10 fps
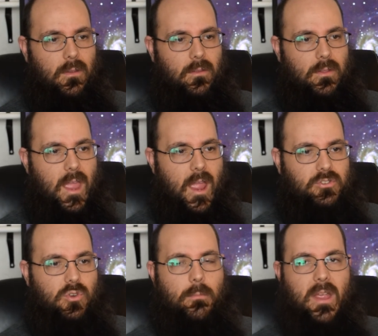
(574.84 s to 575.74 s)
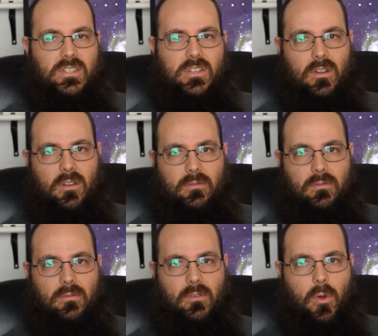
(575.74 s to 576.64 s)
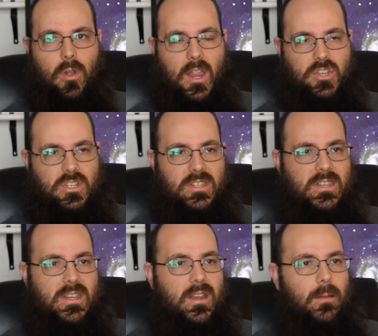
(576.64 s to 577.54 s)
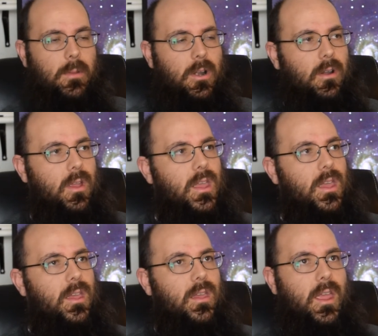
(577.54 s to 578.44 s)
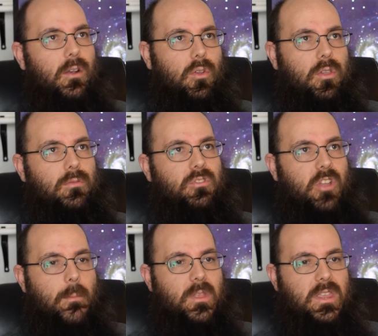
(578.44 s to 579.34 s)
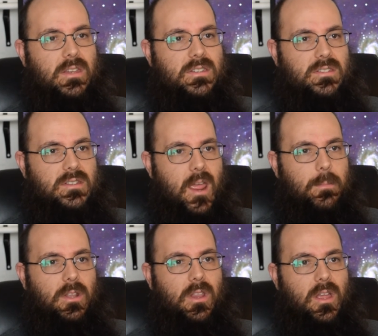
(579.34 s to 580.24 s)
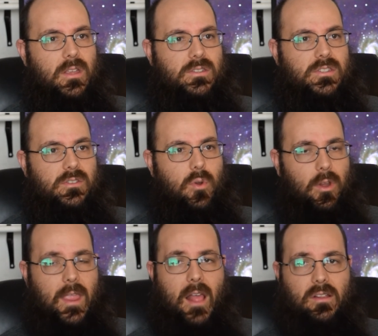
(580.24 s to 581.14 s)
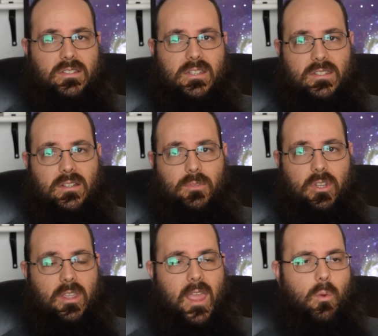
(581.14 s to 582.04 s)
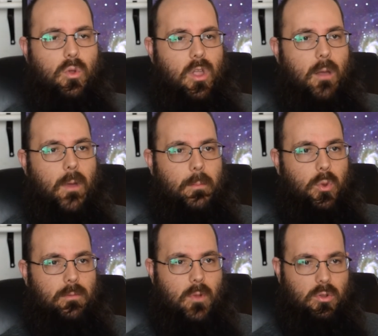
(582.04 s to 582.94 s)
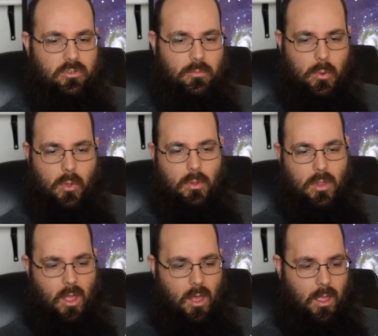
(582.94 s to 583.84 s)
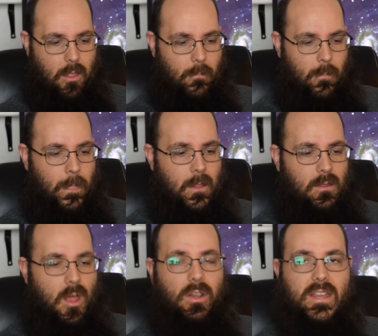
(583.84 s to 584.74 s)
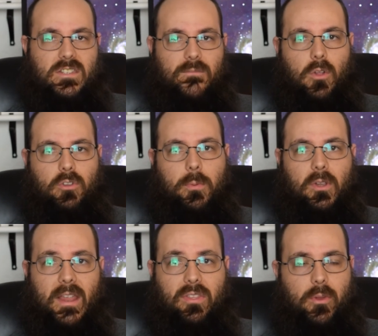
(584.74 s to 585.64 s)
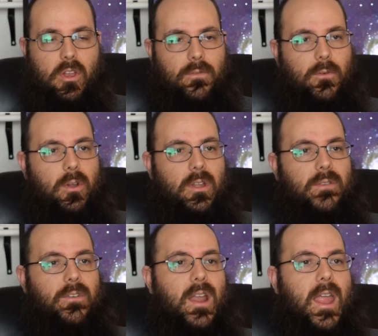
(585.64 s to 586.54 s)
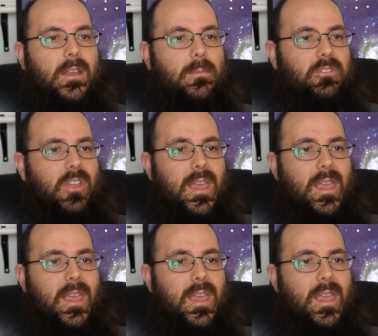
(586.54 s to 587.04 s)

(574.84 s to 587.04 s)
actual Messier or NGC number, some of these nebulas or galaxies that I'm looking at will come up with multiple a list of multiple, like 3 or 4 different items.